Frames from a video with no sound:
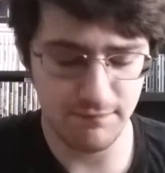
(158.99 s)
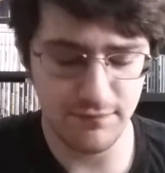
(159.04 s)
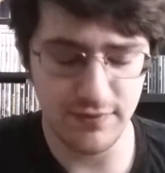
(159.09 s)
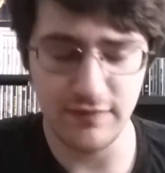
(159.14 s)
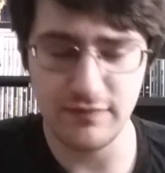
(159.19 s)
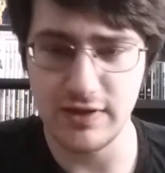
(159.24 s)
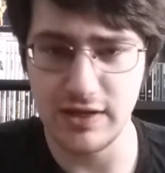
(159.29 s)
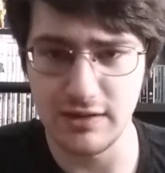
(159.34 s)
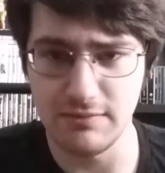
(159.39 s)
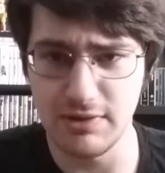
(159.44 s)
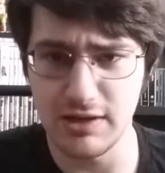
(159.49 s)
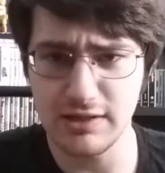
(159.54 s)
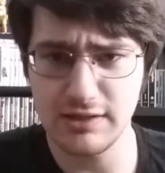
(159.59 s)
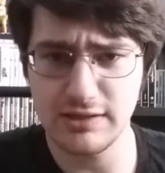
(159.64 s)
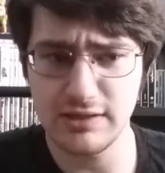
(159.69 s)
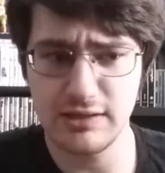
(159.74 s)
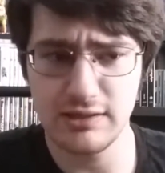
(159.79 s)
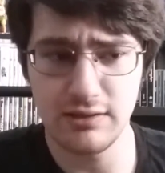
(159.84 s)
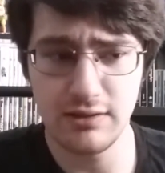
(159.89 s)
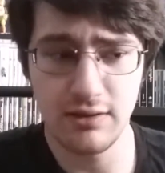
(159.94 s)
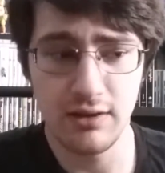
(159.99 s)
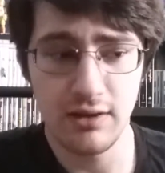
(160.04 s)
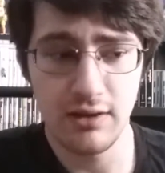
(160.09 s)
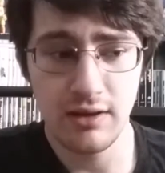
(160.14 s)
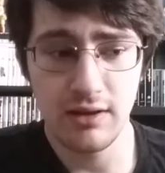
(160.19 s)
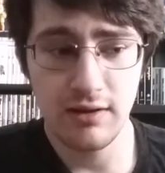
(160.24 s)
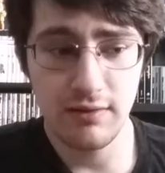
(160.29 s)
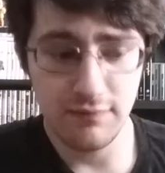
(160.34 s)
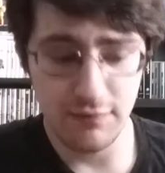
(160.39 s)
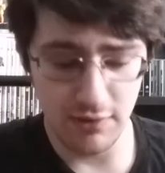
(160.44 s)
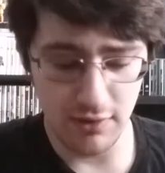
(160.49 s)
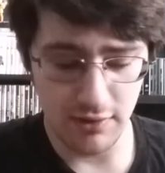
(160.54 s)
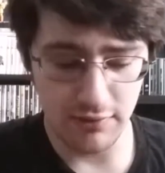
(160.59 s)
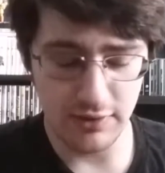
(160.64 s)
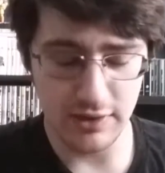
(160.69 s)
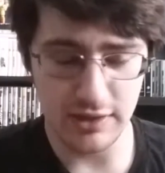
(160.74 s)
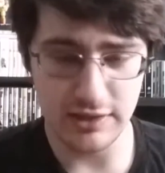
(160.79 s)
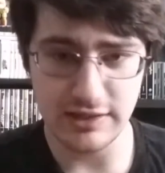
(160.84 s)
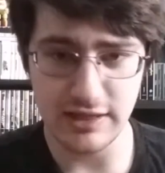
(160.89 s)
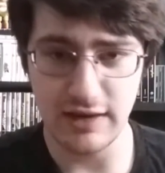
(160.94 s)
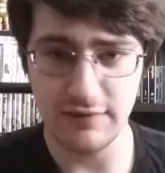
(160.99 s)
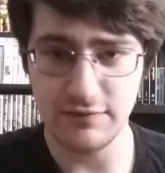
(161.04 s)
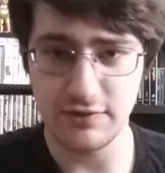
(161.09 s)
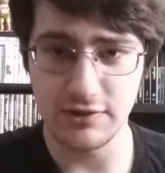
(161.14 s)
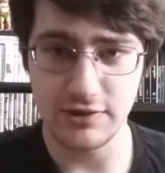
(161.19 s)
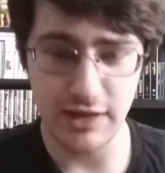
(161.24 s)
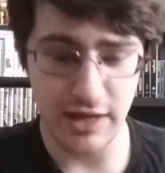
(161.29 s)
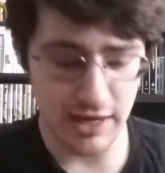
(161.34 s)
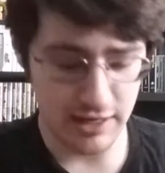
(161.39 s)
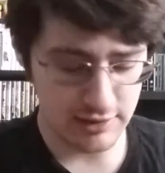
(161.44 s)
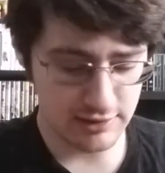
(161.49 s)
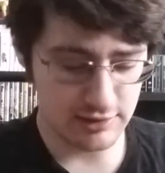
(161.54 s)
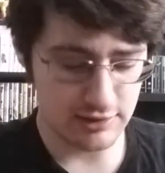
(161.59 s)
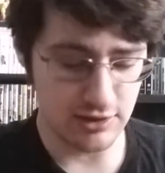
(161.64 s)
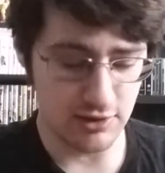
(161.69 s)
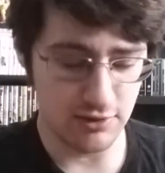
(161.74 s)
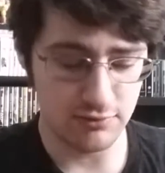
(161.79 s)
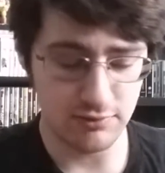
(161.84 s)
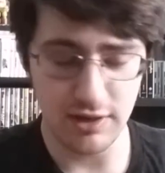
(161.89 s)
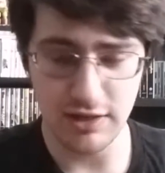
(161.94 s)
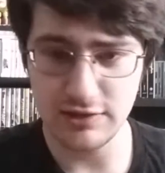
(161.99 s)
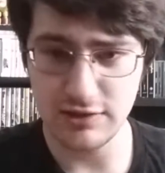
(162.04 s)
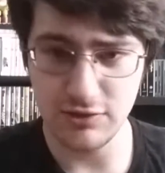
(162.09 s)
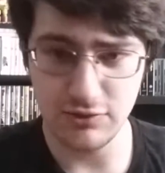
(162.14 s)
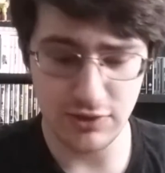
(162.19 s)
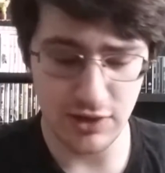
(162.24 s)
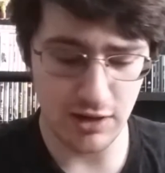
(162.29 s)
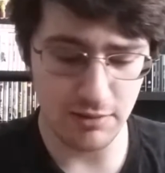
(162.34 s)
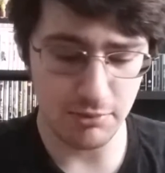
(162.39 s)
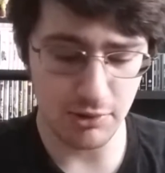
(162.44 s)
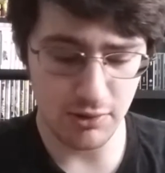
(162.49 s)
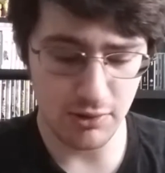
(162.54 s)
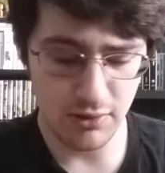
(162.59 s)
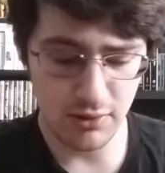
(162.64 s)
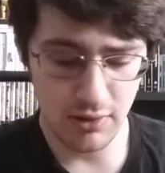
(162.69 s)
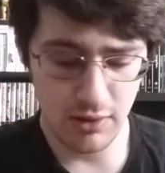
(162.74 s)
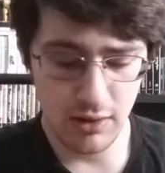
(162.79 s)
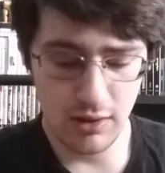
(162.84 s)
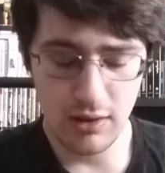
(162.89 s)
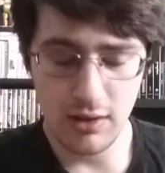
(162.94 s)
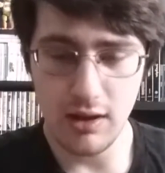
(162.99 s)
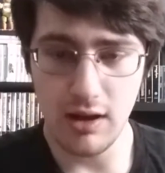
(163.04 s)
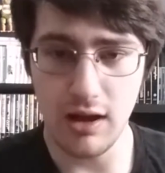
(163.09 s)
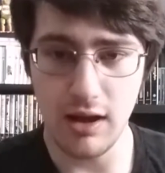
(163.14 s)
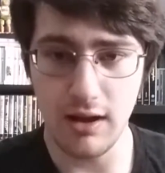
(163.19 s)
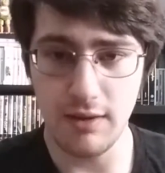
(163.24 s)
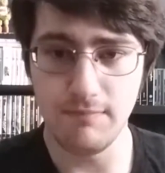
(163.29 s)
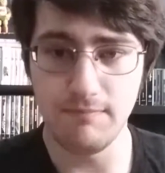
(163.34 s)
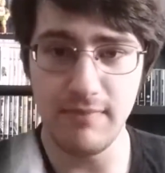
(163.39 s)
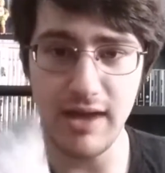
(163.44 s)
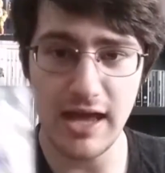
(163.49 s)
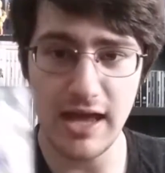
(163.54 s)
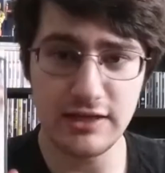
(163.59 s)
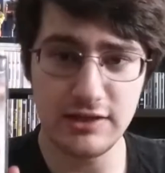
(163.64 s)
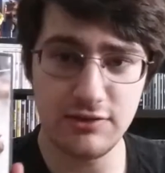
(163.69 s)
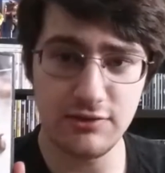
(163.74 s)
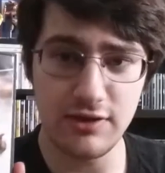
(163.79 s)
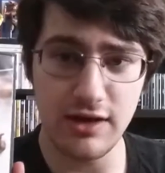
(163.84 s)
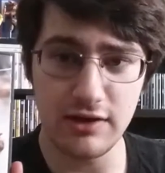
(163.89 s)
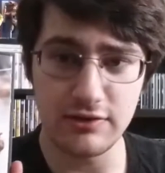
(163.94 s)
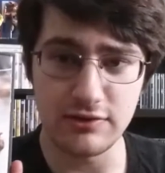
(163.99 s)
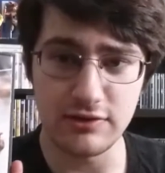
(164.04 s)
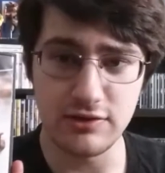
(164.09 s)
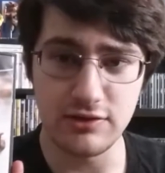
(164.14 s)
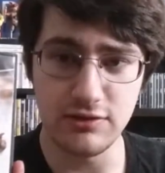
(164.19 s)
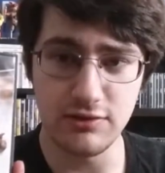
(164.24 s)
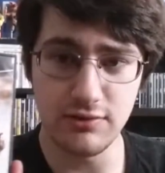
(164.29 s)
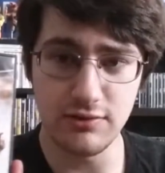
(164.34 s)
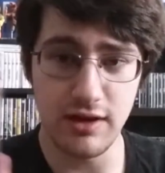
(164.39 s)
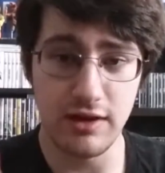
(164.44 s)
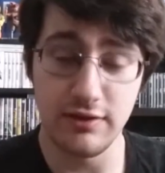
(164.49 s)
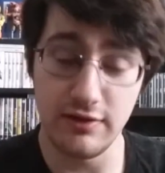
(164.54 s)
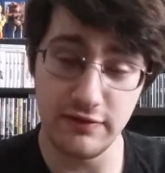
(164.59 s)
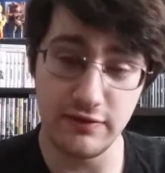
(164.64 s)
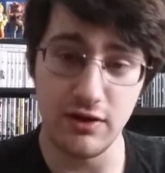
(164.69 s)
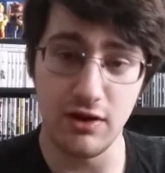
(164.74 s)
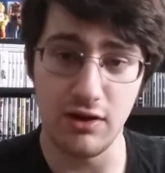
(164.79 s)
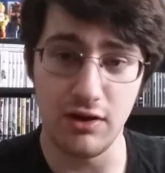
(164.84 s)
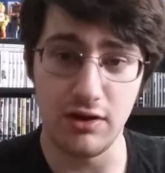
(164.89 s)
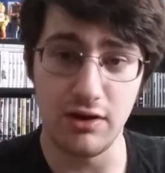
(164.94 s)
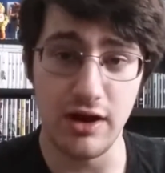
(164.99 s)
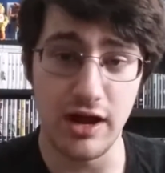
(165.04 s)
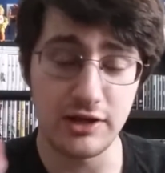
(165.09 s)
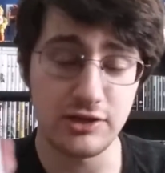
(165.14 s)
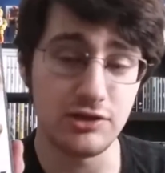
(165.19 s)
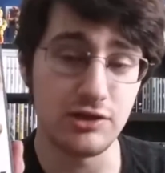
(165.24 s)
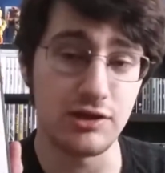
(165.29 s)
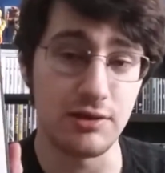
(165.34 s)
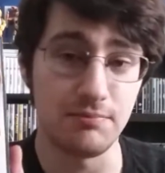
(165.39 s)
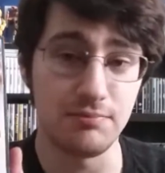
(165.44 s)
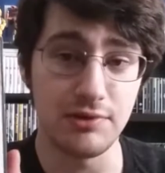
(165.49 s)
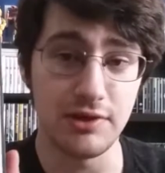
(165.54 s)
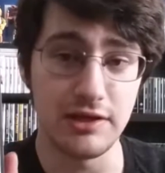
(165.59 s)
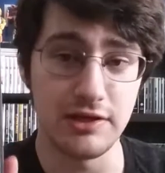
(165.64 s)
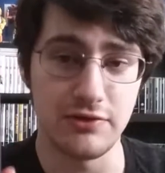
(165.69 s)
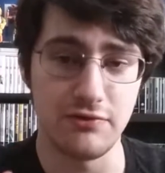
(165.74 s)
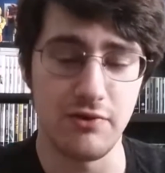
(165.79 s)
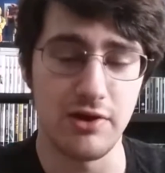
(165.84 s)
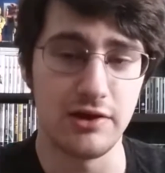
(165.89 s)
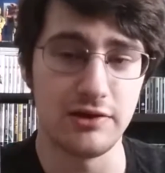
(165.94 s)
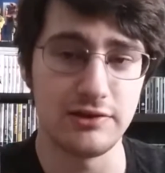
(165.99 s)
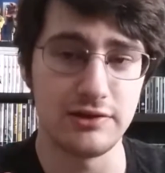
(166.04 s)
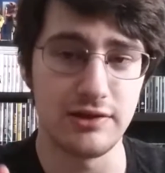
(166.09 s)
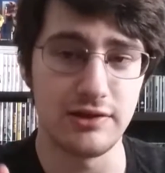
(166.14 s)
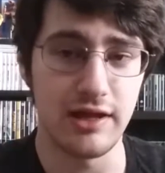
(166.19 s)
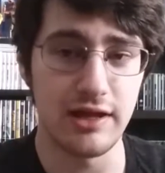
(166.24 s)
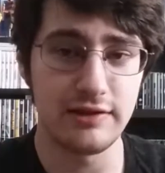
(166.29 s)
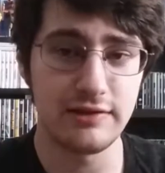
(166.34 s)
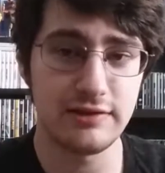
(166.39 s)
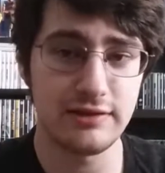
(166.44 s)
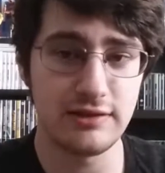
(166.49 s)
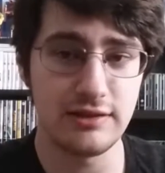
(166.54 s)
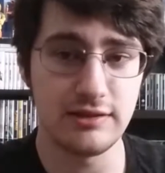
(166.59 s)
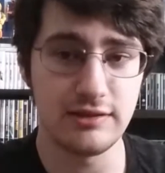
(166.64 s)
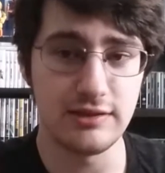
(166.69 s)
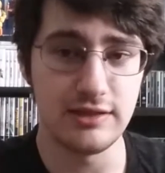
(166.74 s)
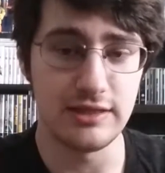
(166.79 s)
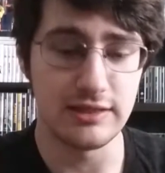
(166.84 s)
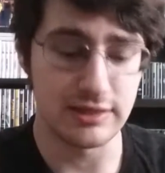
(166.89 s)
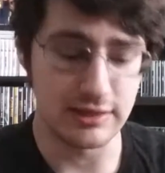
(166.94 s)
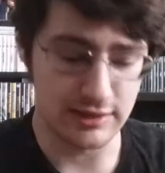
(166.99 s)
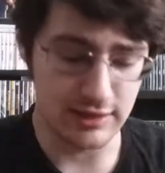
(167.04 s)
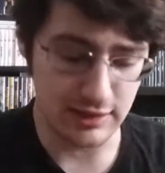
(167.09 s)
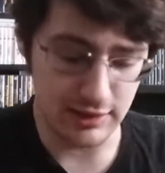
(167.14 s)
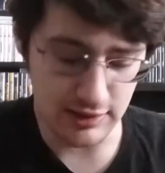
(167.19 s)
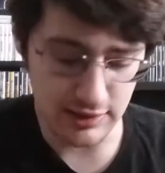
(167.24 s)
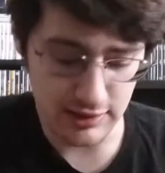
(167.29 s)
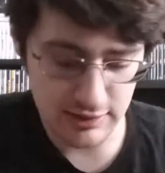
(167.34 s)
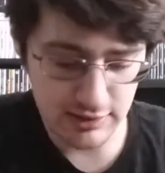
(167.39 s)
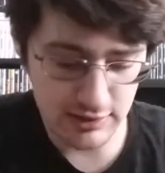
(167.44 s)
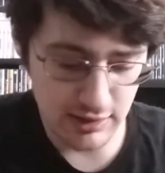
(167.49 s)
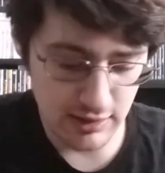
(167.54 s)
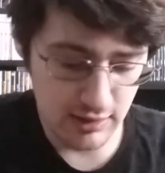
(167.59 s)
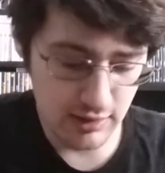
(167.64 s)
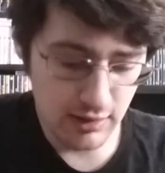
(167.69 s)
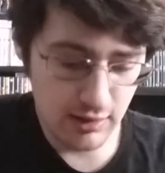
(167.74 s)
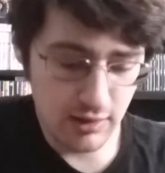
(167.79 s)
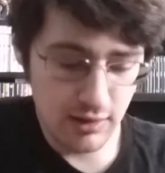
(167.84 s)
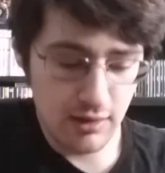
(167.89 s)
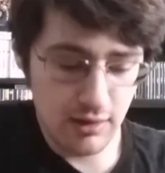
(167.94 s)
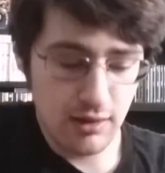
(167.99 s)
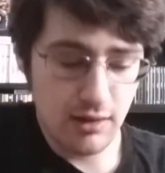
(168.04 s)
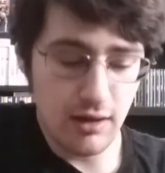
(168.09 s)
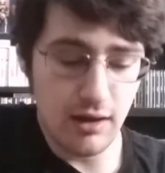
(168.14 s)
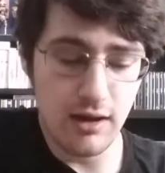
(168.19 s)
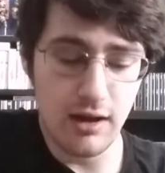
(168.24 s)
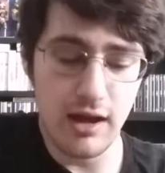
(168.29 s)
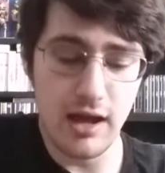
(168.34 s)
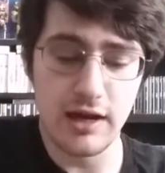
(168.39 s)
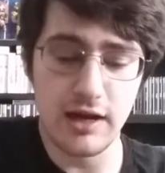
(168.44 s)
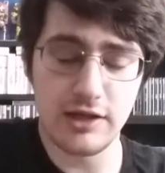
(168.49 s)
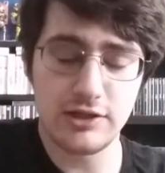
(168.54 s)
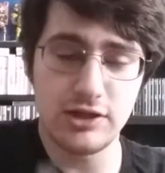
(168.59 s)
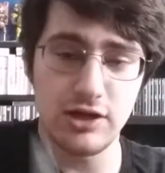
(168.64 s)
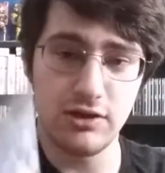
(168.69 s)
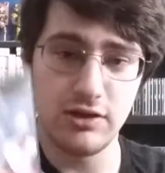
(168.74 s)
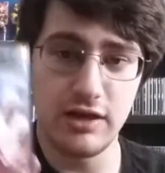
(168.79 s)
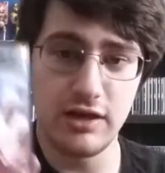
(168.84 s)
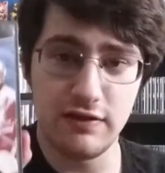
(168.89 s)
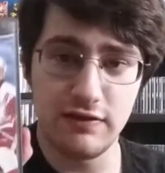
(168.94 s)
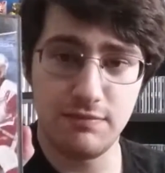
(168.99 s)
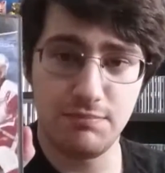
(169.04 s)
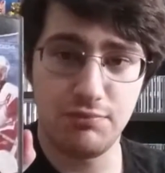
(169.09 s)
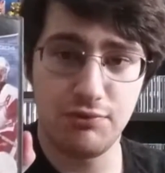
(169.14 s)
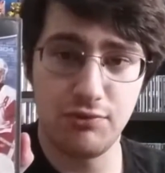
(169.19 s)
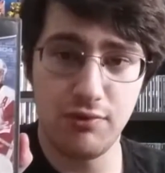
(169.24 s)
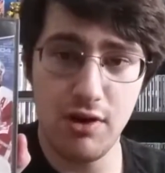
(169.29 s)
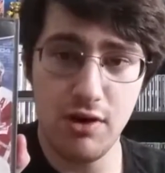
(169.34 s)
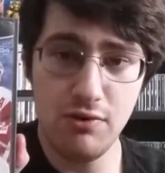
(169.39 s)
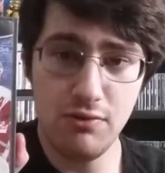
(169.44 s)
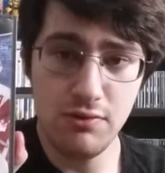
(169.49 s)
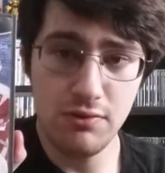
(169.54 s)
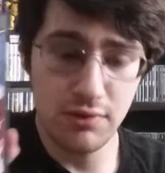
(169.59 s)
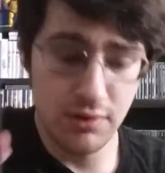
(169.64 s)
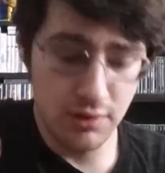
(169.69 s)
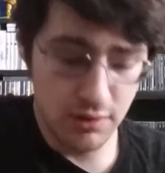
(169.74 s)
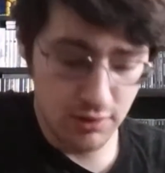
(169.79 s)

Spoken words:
$15 for all these after tax, so not too terrible. Madden 2002, and these all are actually complete as well, so that's decent at least. NHL Hits Pro.